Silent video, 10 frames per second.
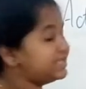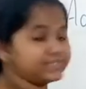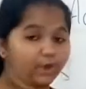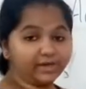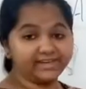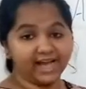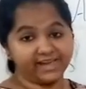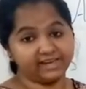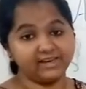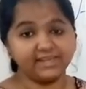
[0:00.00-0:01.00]
not
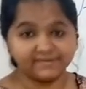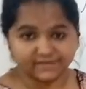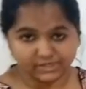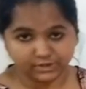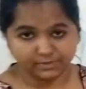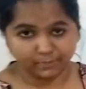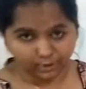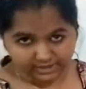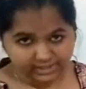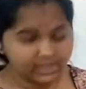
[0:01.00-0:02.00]
directly given into the
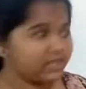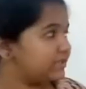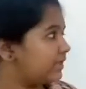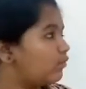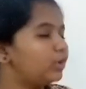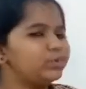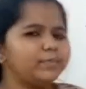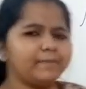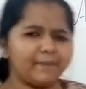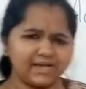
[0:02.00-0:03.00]
body, then what would
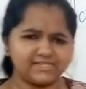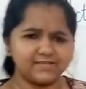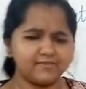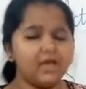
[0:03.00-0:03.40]
be passive?